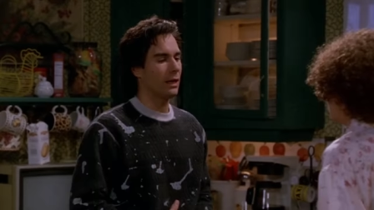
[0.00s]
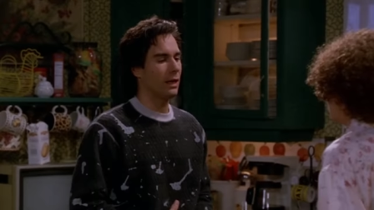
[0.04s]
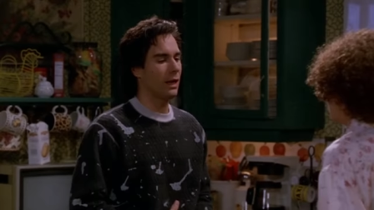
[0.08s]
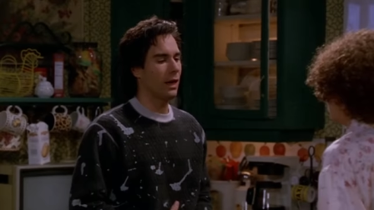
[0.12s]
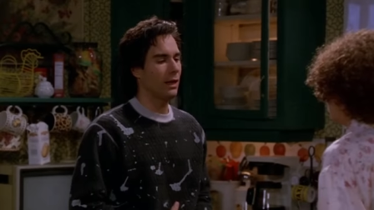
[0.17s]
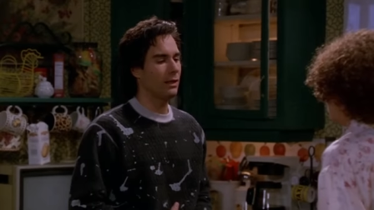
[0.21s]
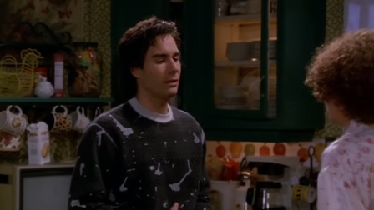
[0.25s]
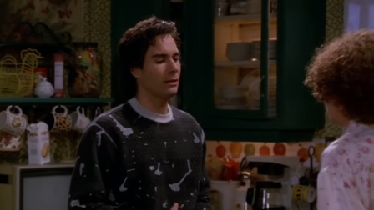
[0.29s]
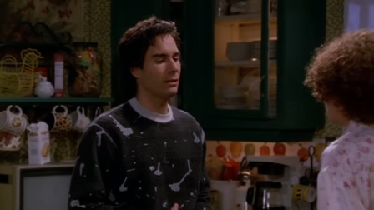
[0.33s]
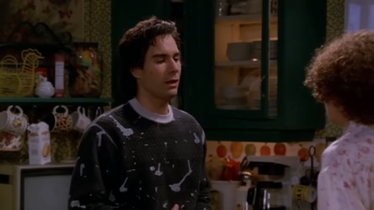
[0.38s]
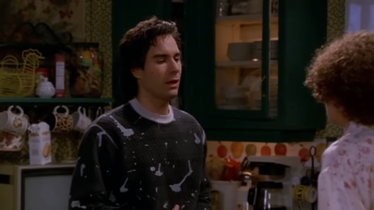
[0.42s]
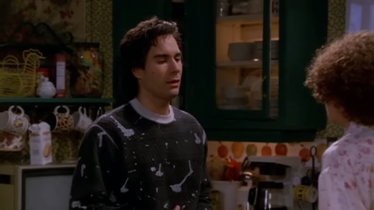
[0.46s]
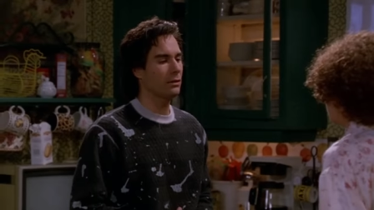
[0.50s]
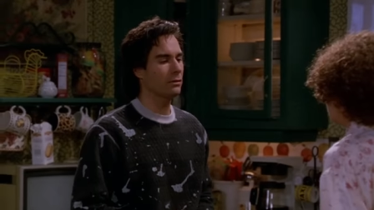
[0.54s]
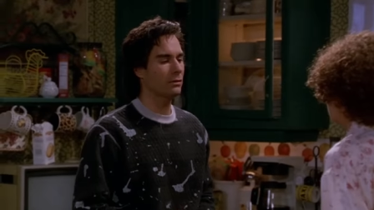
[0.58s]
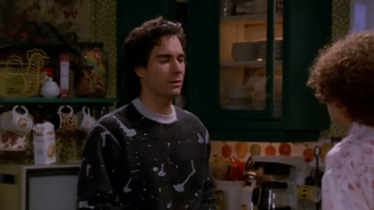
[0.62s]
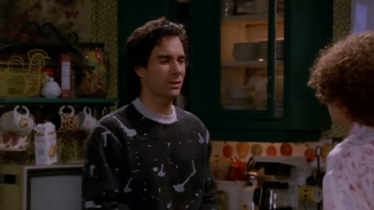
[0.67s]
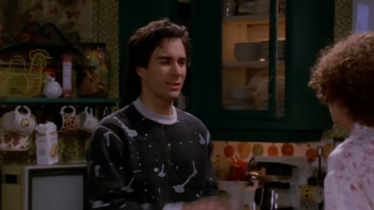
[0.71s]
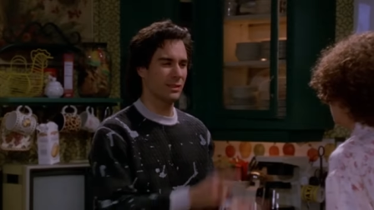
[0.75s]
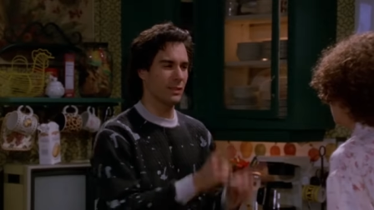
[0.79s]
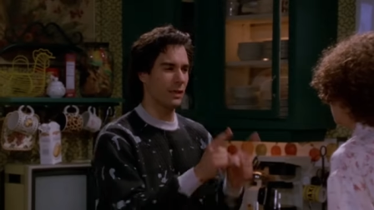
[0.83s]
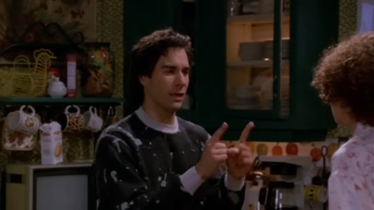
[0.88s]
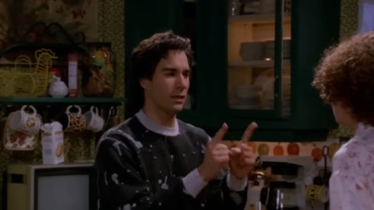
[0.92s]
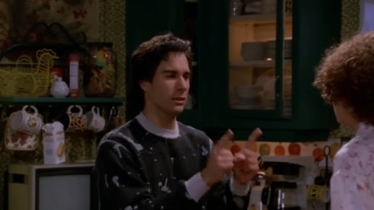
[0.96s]
married. Yeah, you know, I
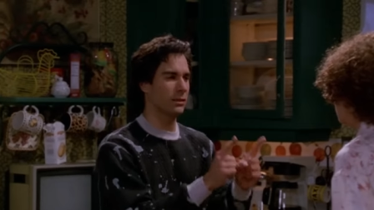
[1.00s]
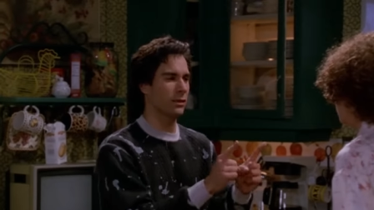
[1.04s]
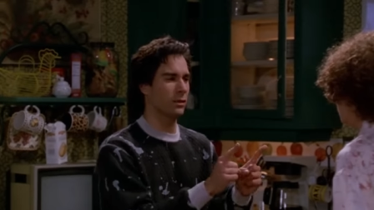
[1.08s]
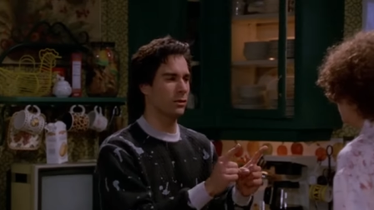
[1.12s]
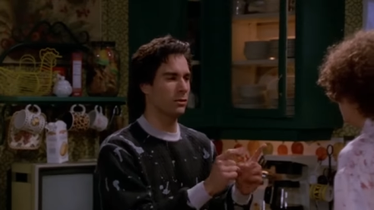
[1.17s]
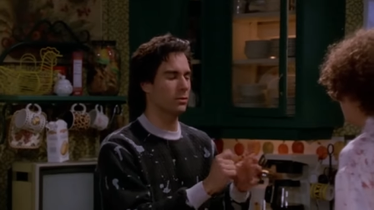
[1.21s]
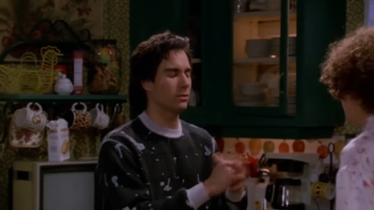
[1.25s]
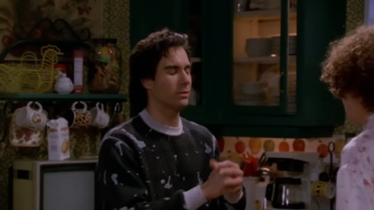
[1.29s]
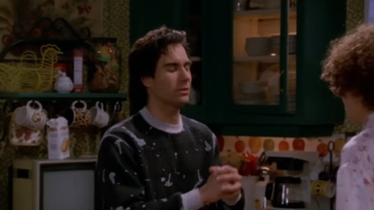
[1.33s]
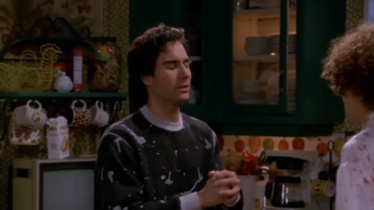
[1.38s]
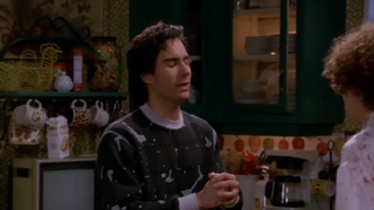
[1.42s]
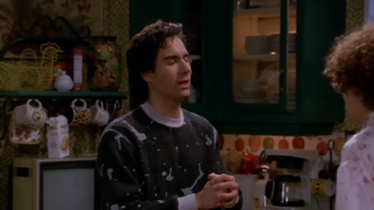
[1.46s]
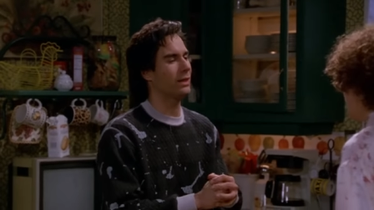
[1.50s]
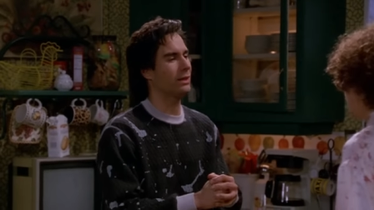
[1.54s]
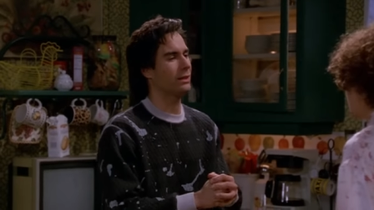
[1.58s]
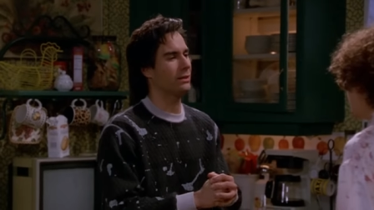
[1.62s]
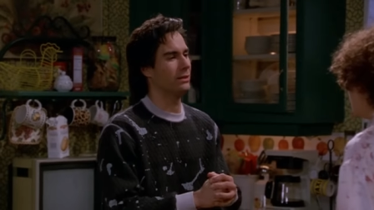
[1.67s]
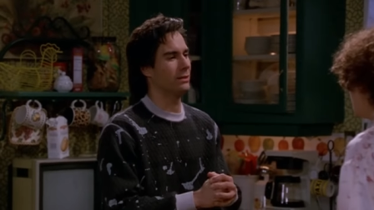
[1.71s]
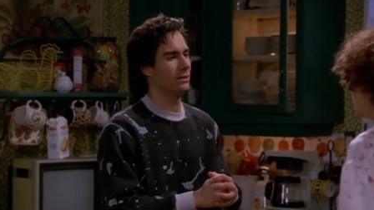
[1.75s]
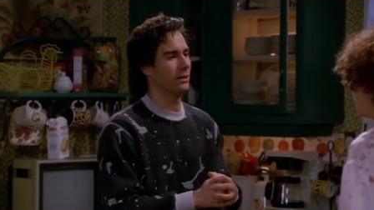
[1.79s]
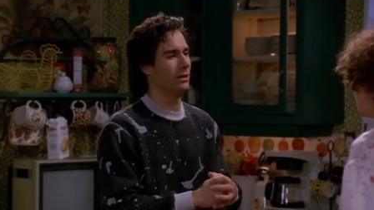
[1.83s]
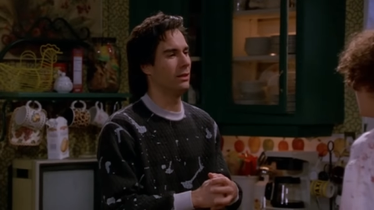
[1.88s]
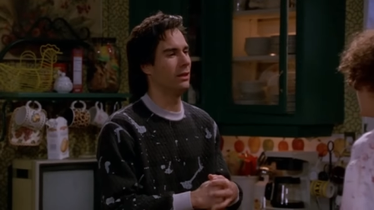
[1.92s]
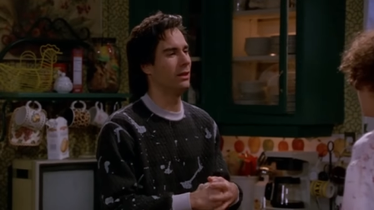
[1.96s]
don't think I can go through with that
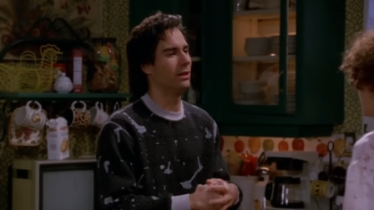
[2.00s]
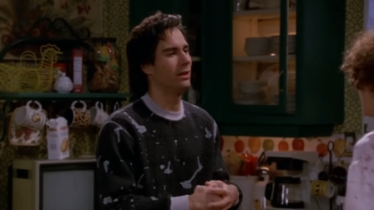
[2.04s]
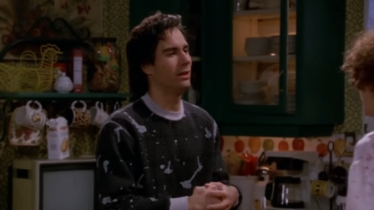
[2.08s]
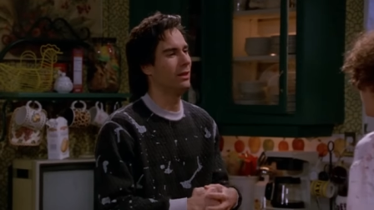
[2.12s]
either.